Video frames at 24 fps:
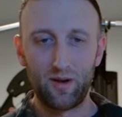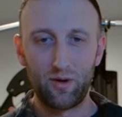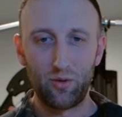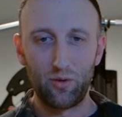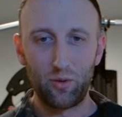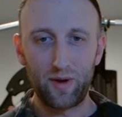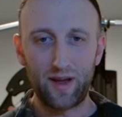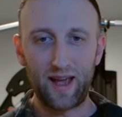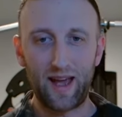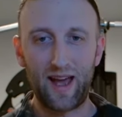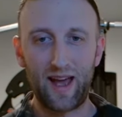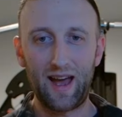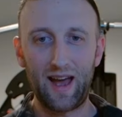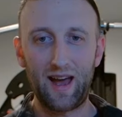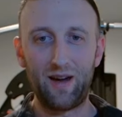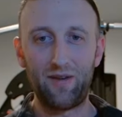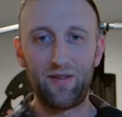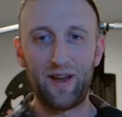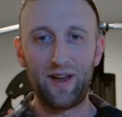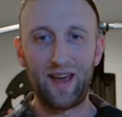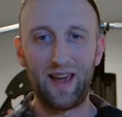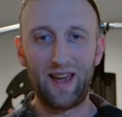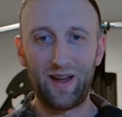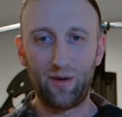We
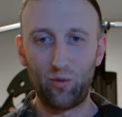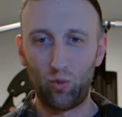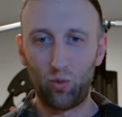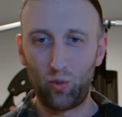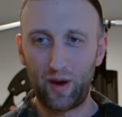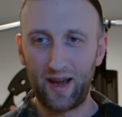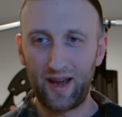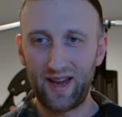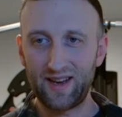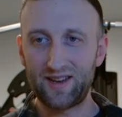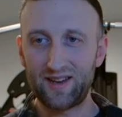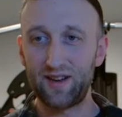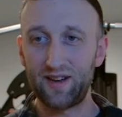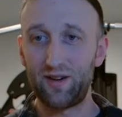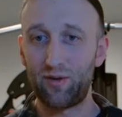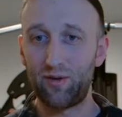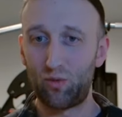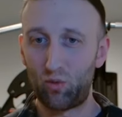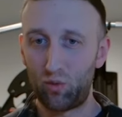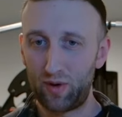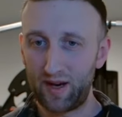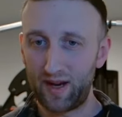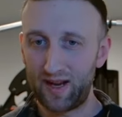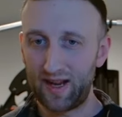have a weight
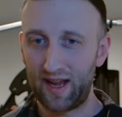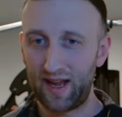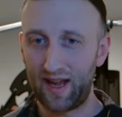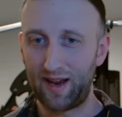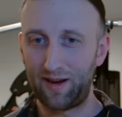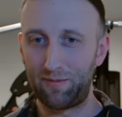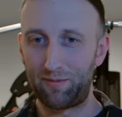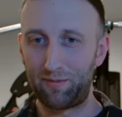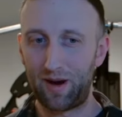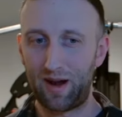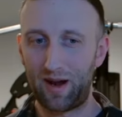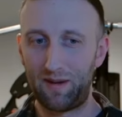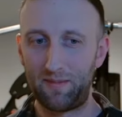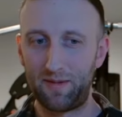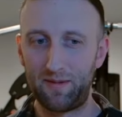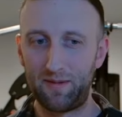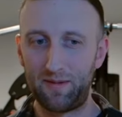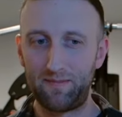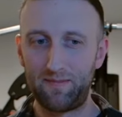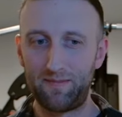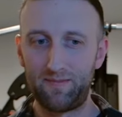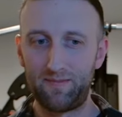regain problem.